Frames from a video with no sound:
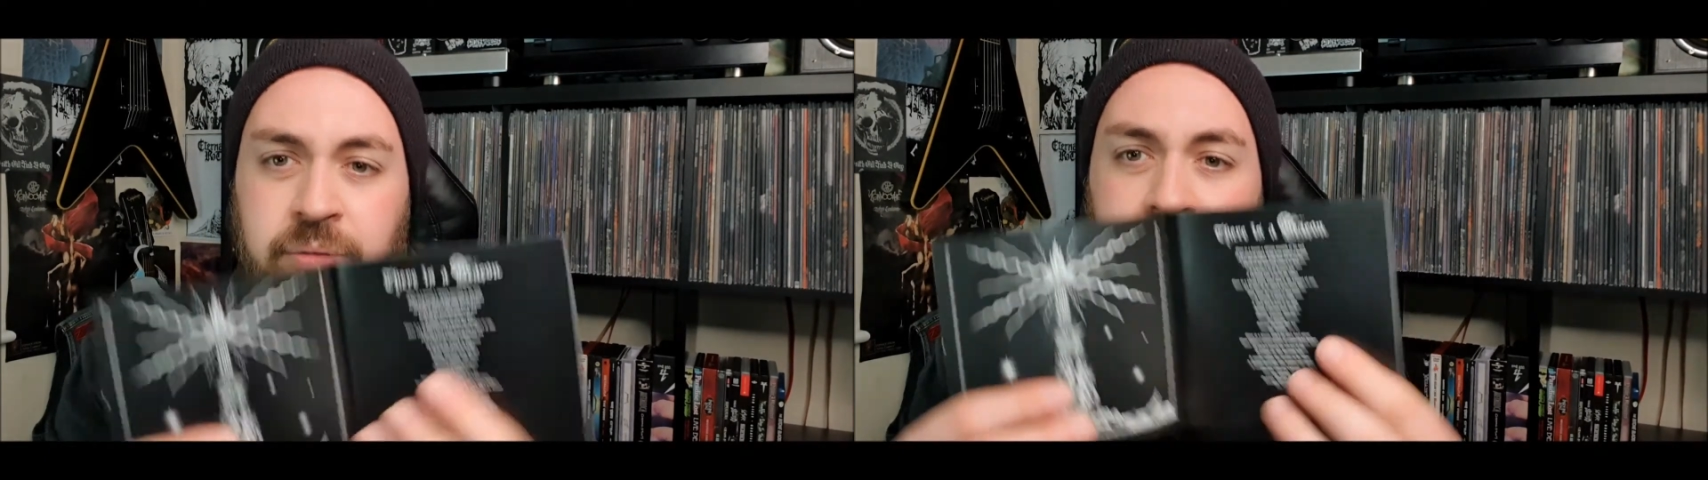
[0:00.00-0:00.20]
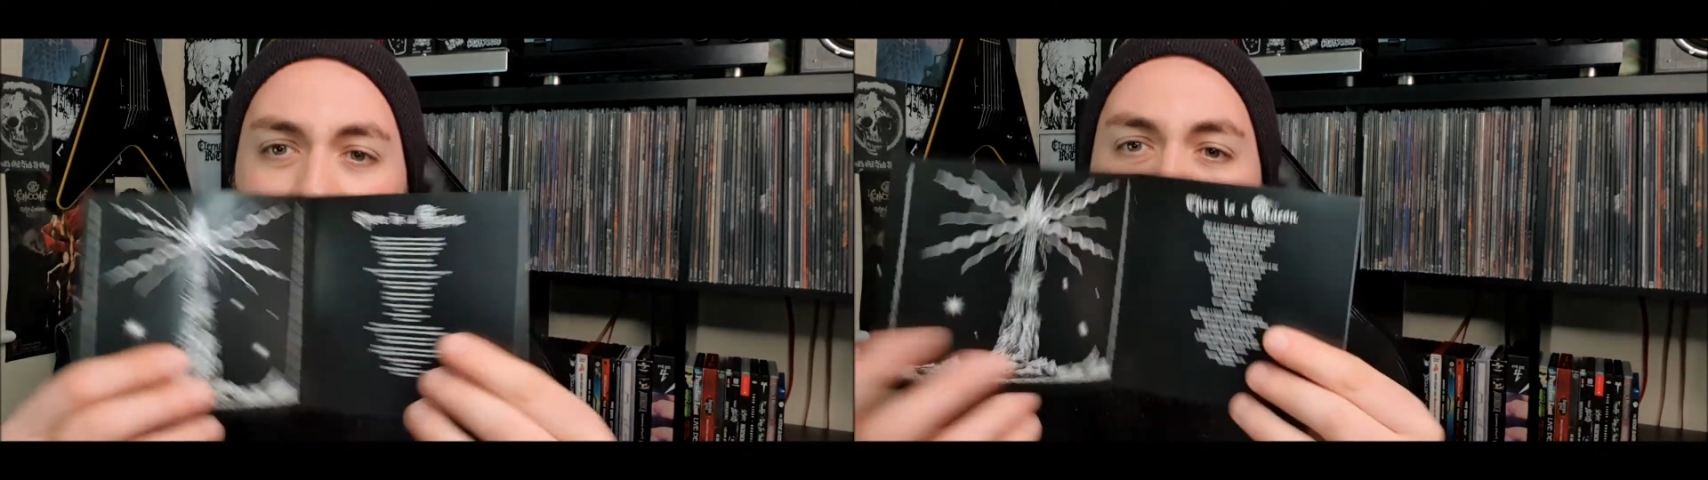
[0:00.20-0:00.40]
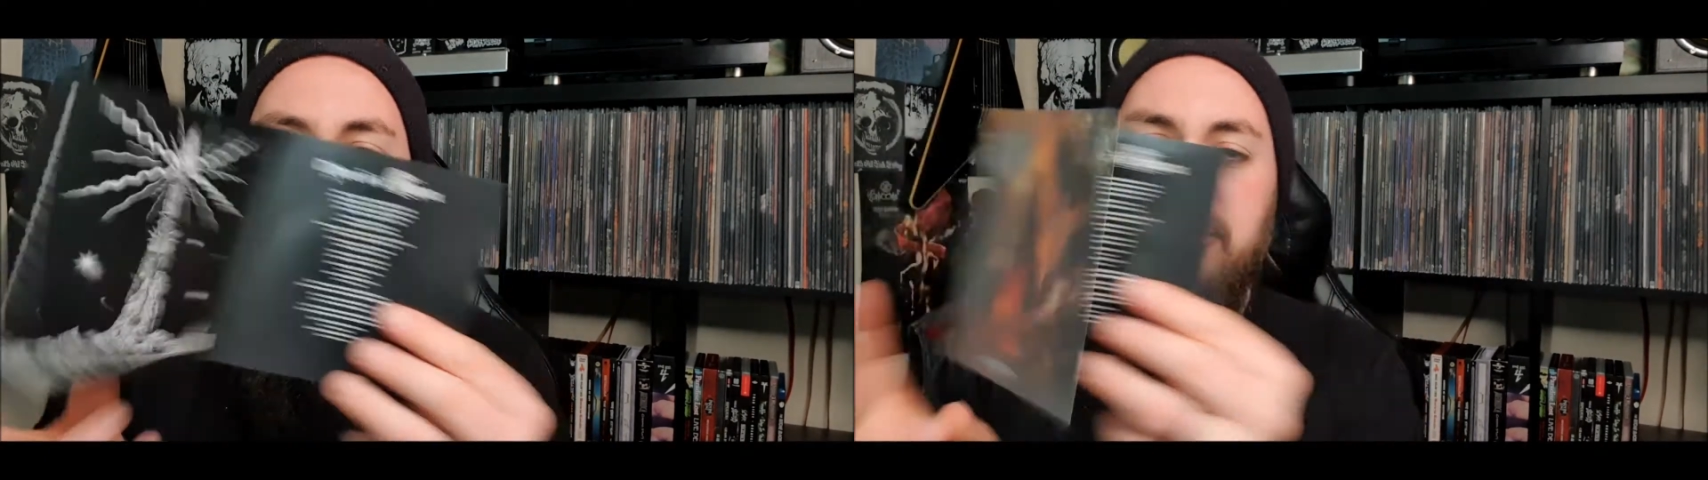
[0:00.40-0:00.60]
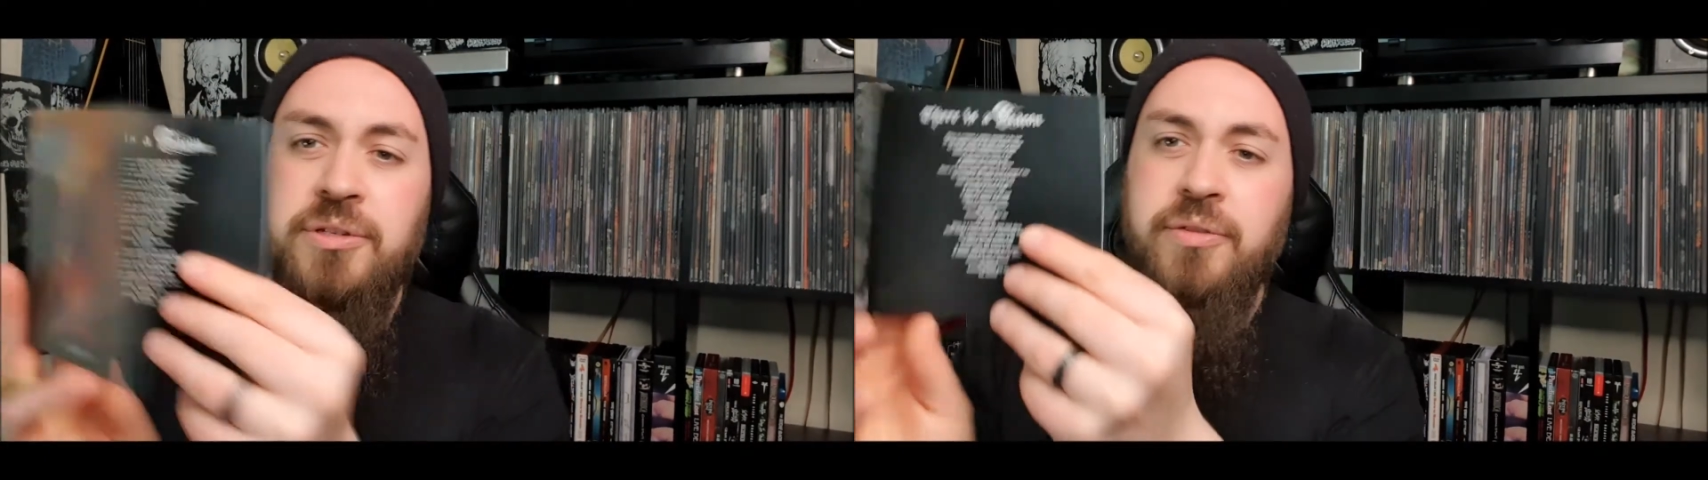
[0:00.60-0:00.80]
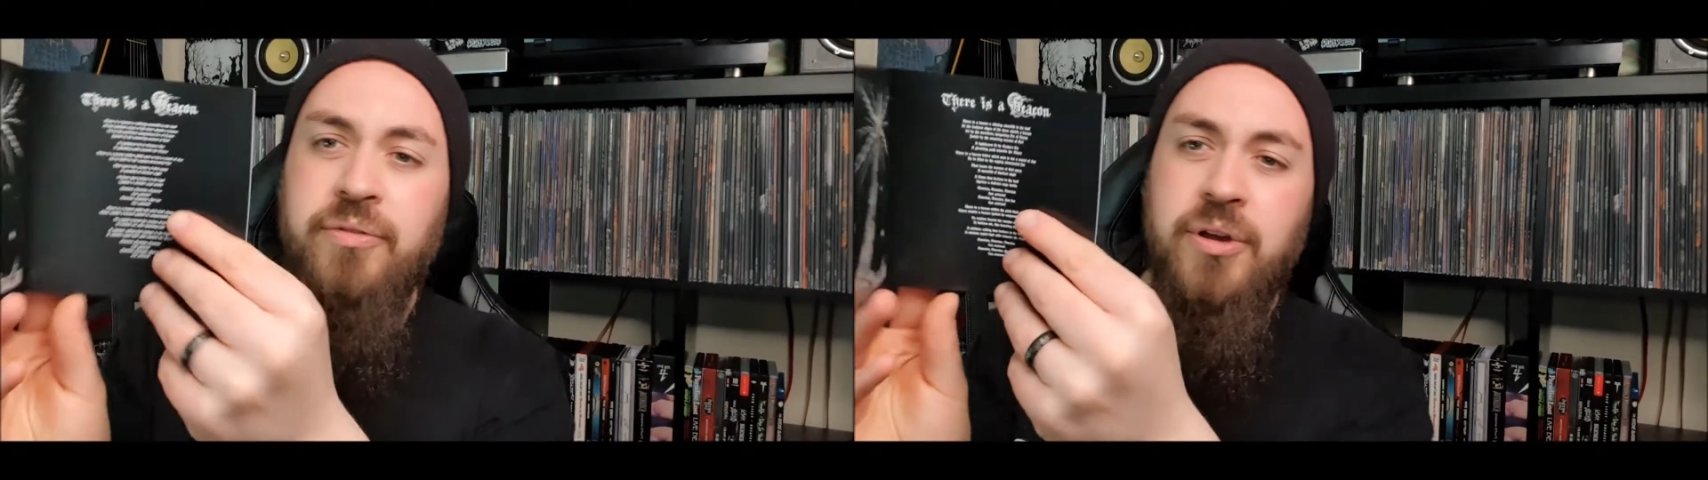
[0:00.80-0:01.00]
with loads of
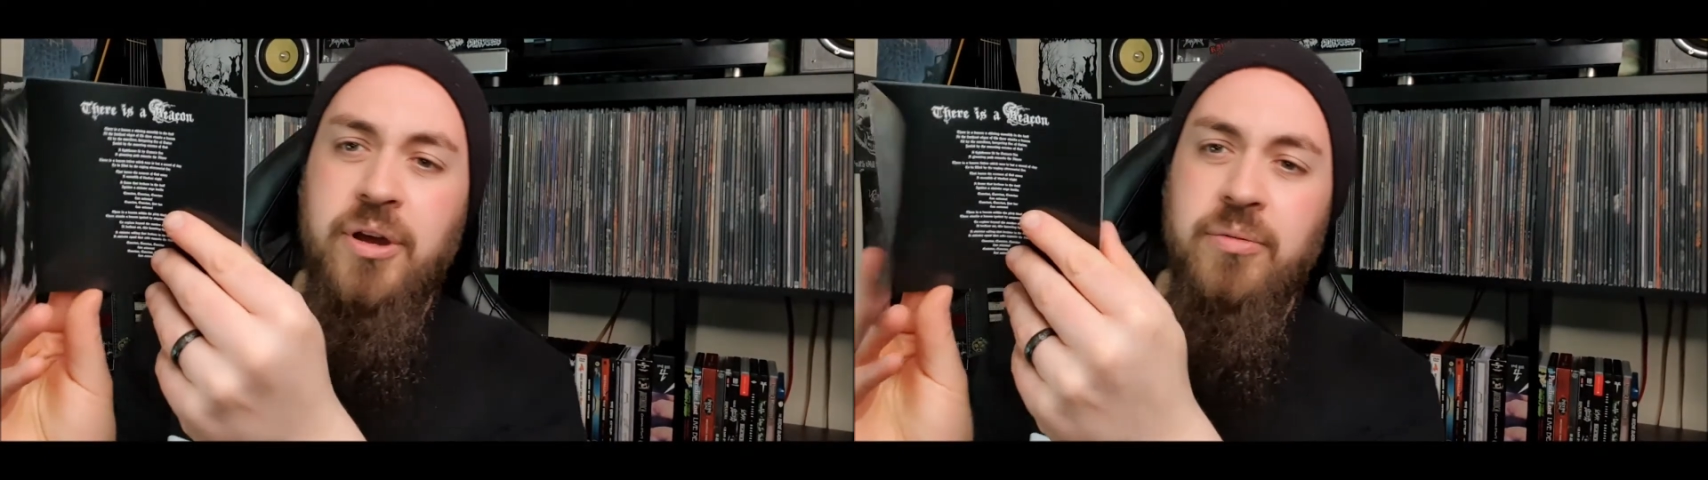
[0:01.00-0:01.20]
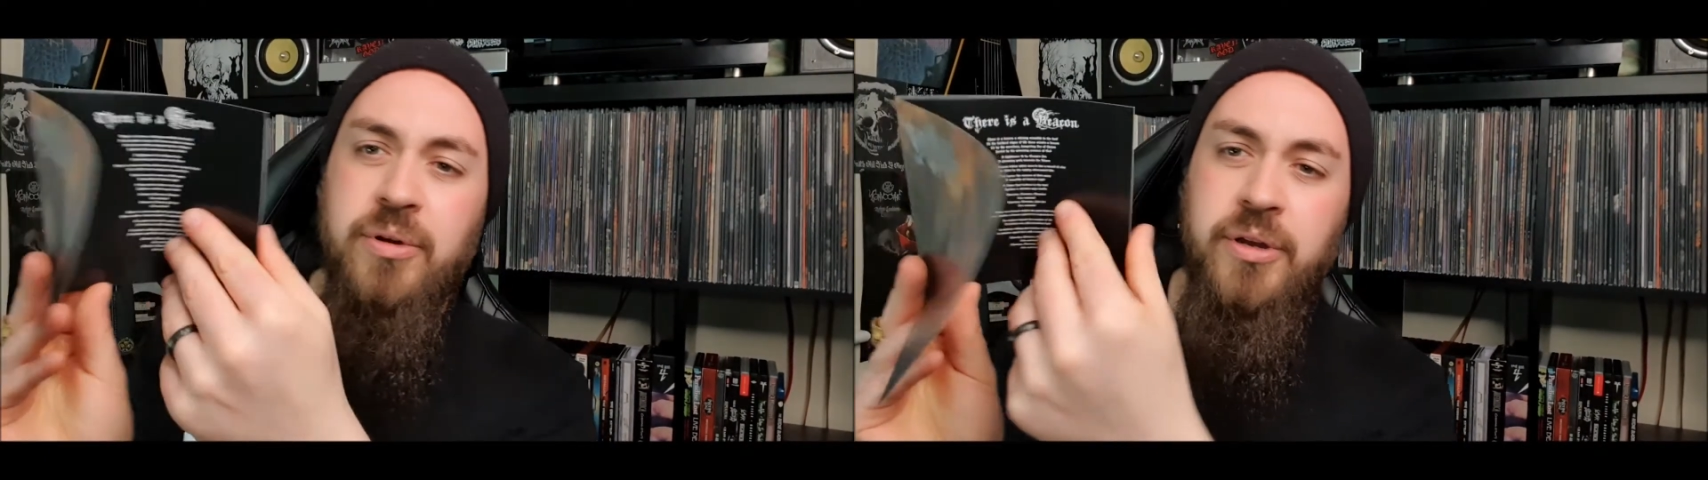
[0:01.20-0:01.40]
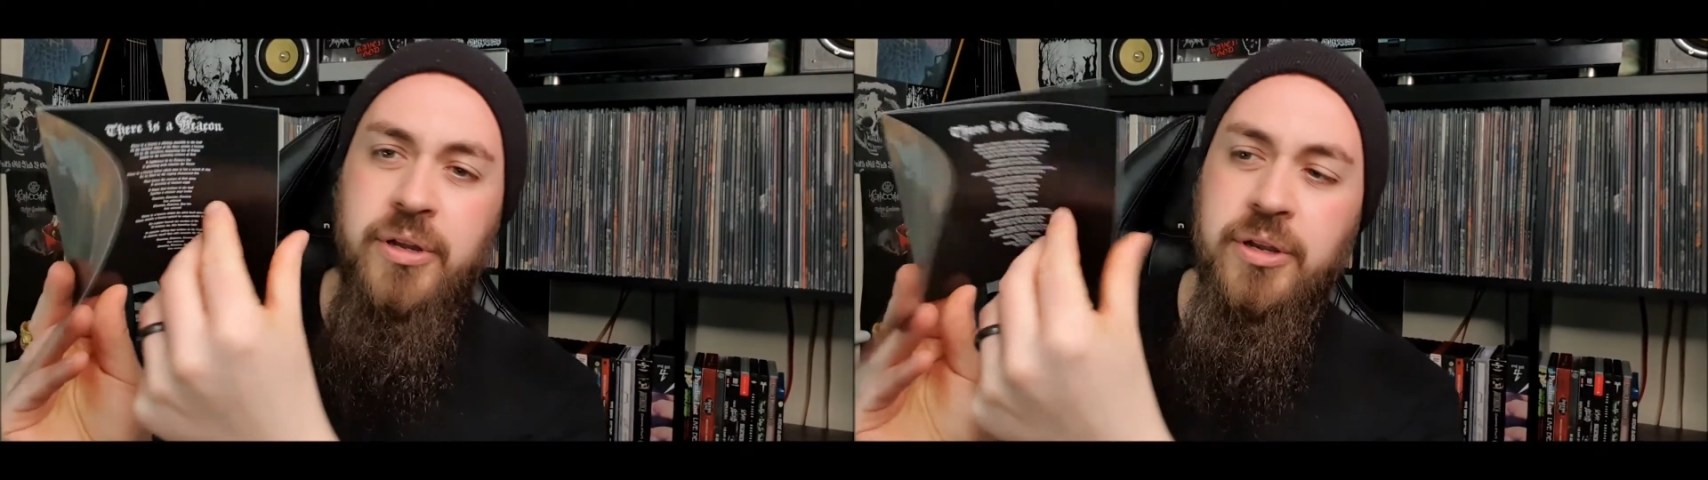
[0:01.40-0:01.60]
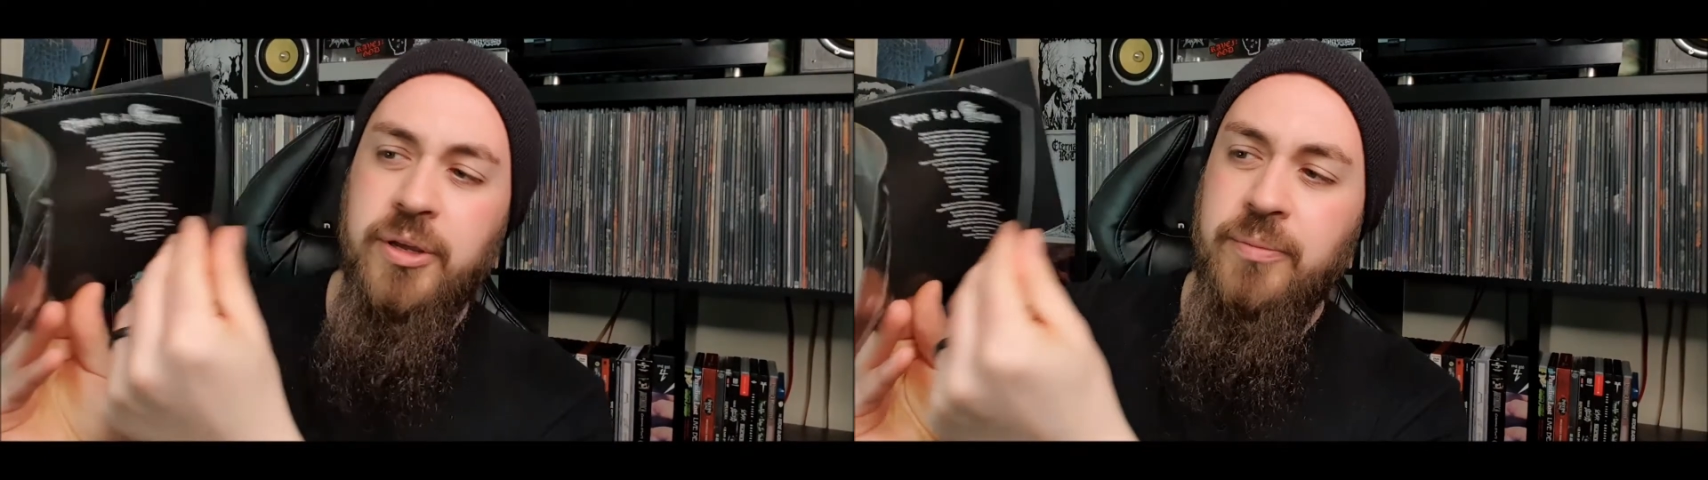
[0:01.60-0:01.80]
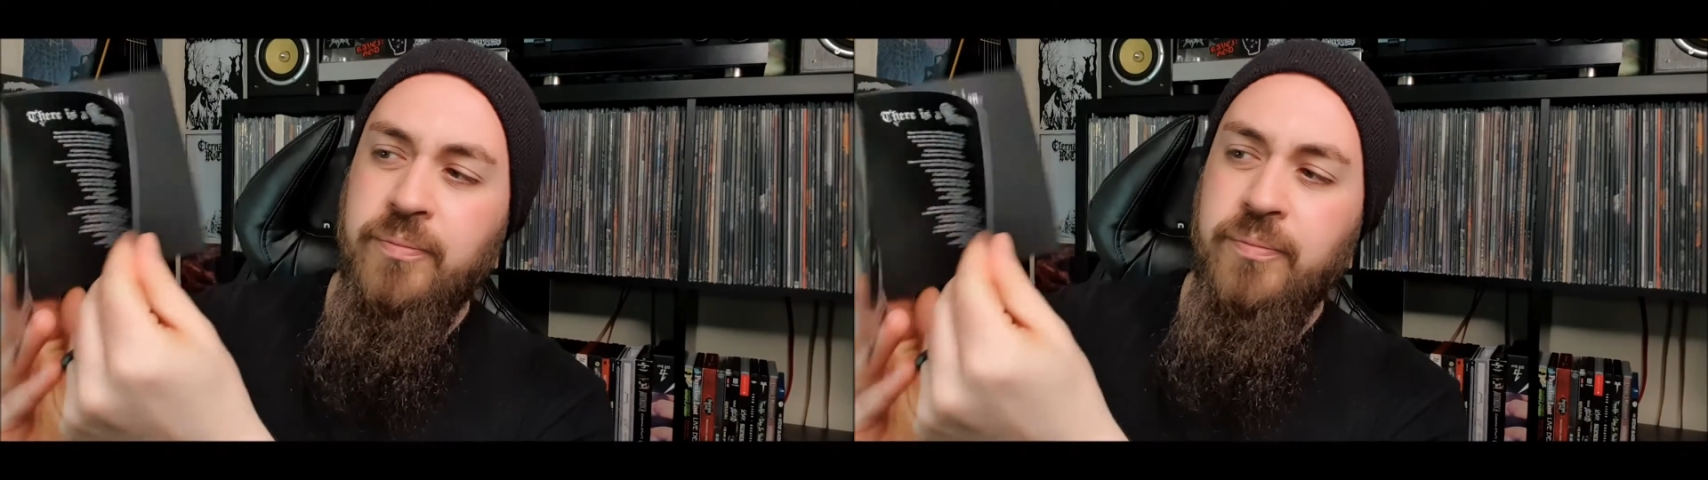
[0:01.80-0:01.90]
different artwork in it